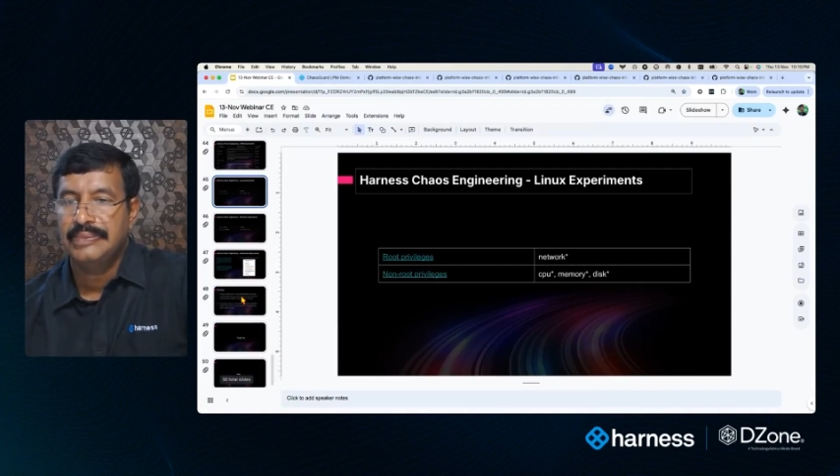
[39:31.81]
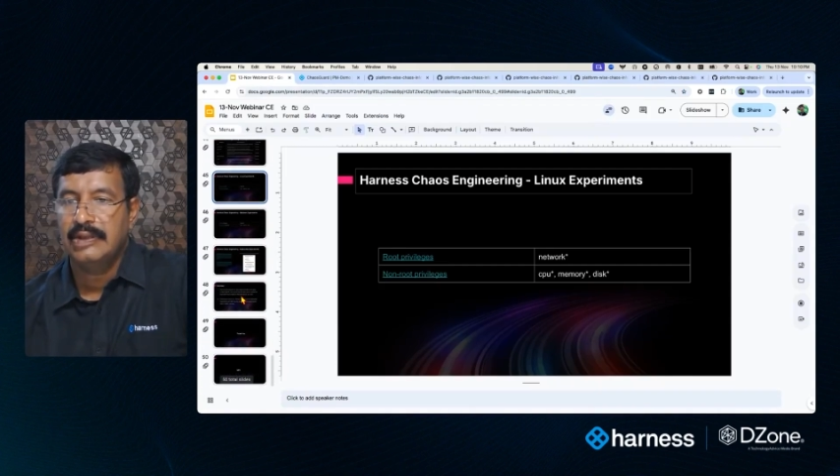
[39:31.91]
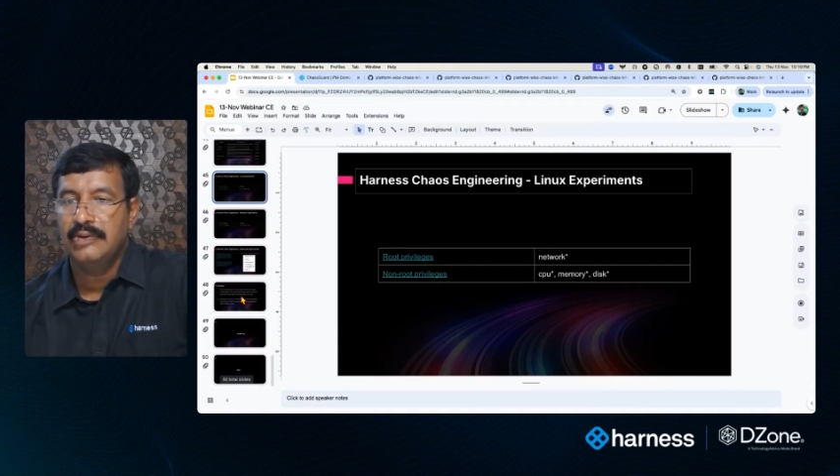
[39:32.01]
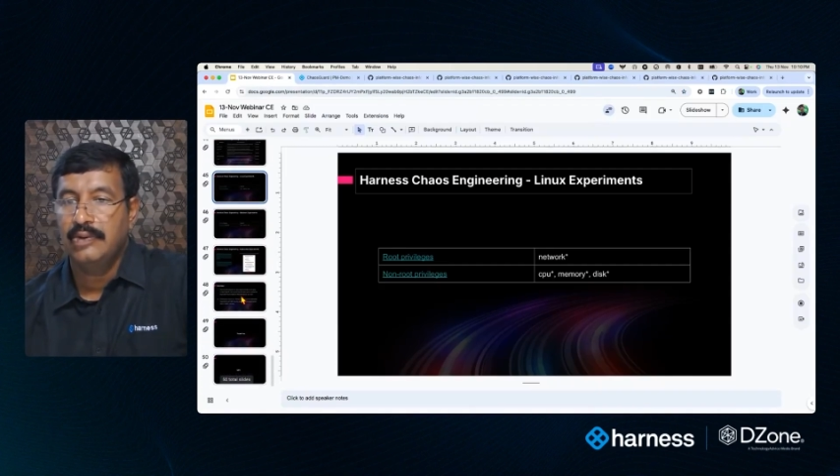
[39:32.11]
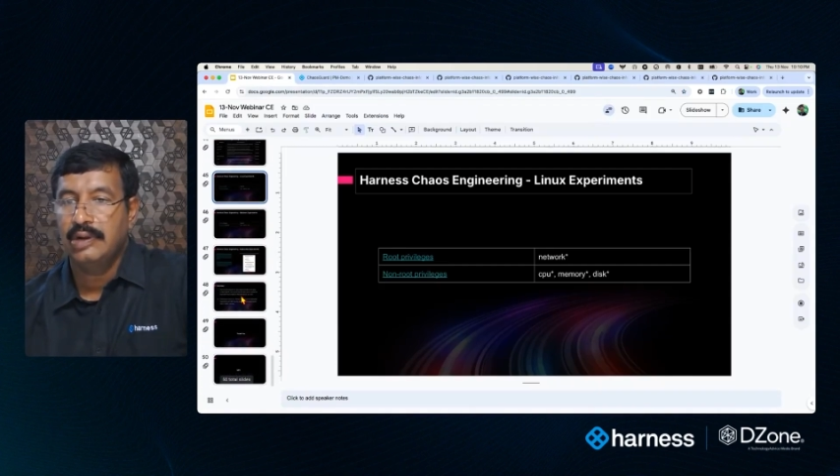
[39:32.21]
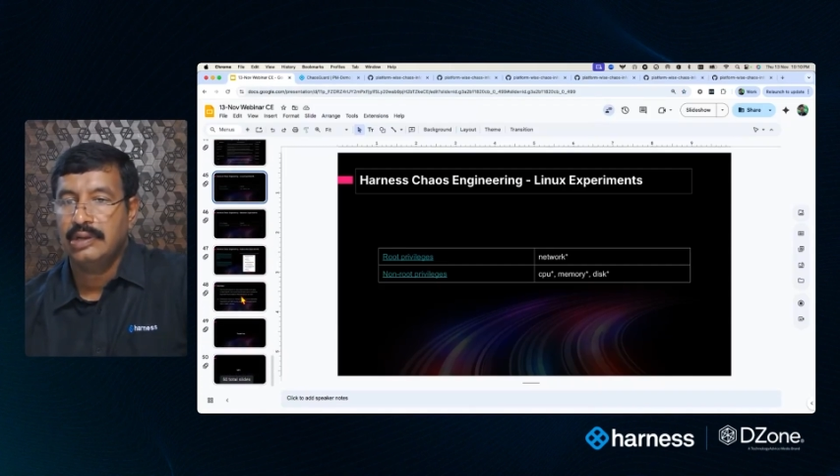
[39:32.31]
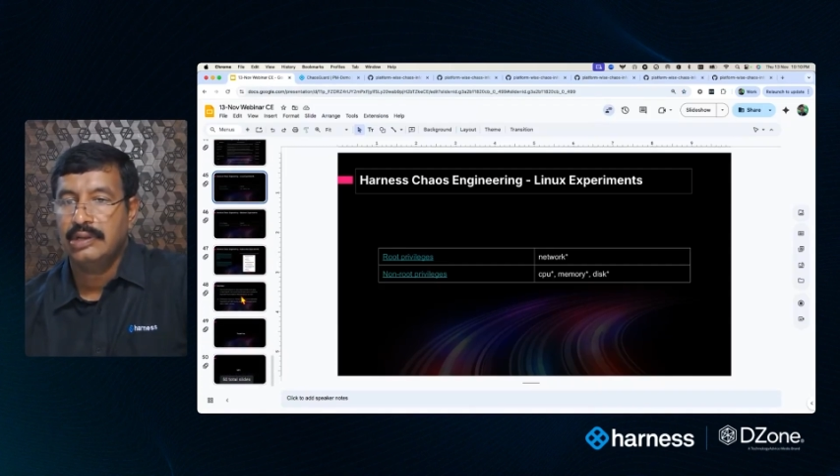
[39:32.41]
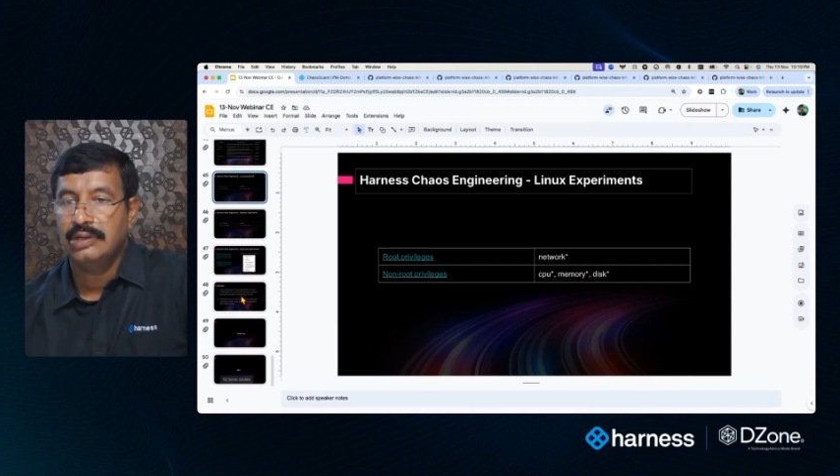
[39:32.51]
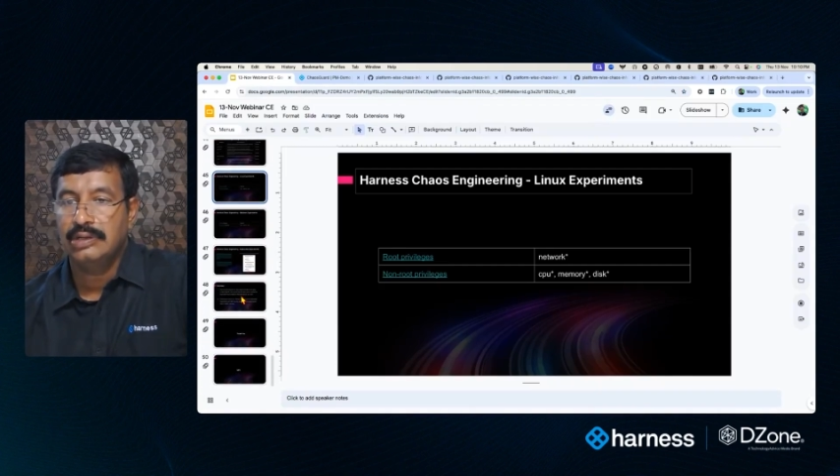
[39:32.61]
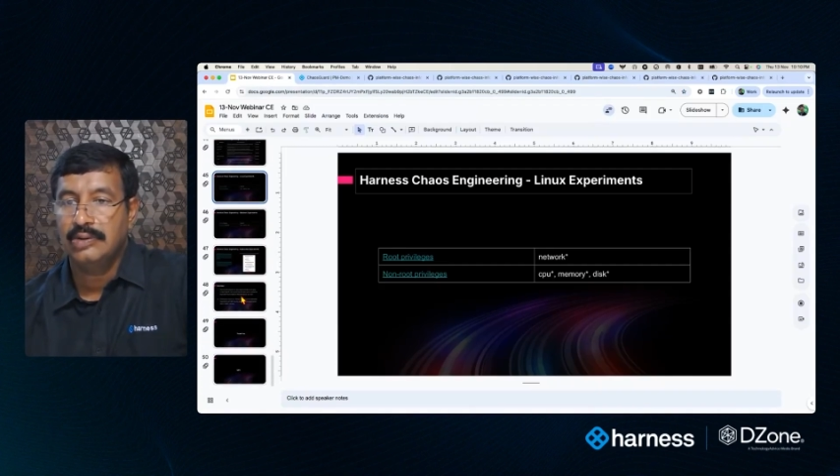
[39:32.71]
what
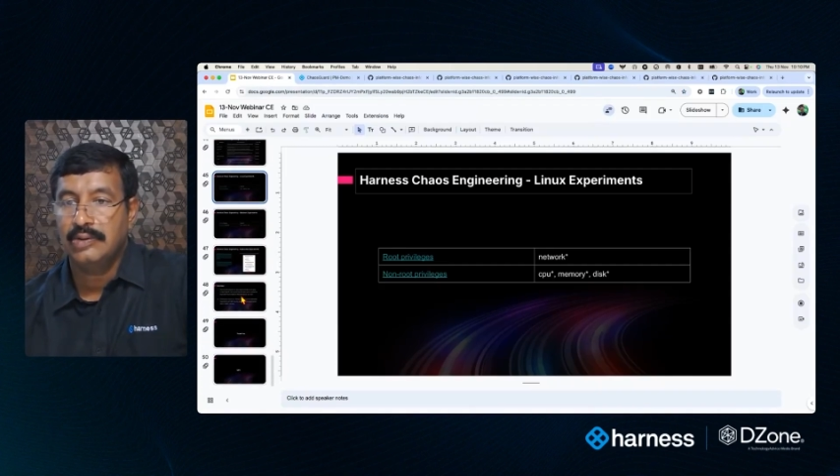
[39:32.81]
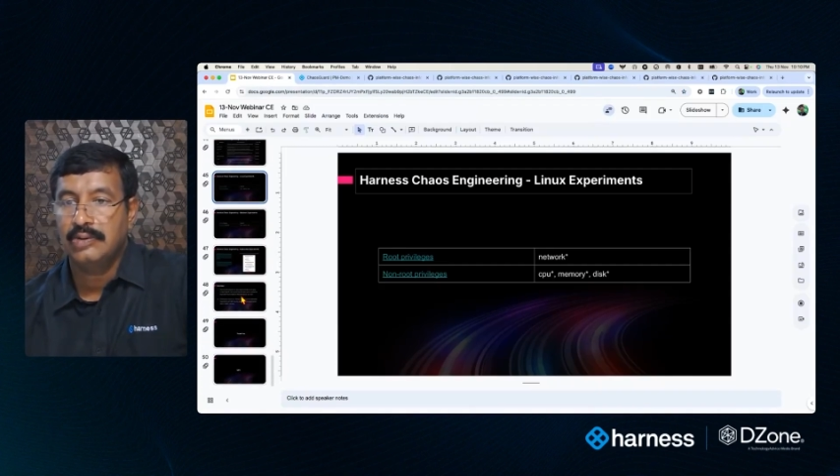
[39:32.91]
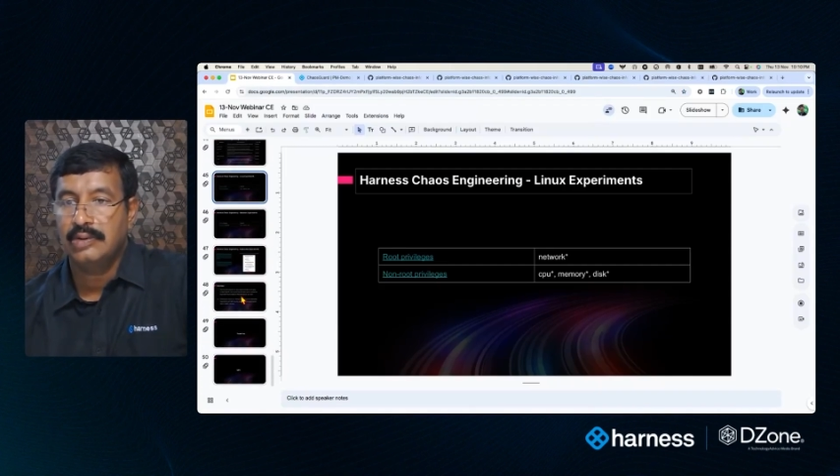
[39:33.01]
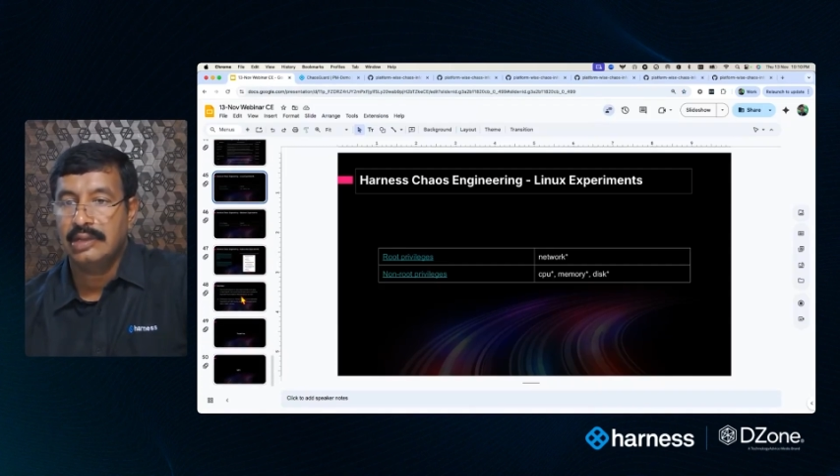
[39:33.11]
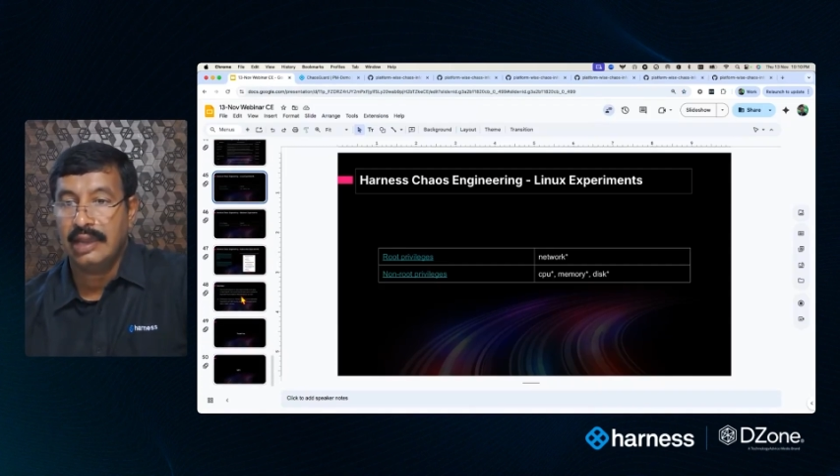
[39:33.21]
you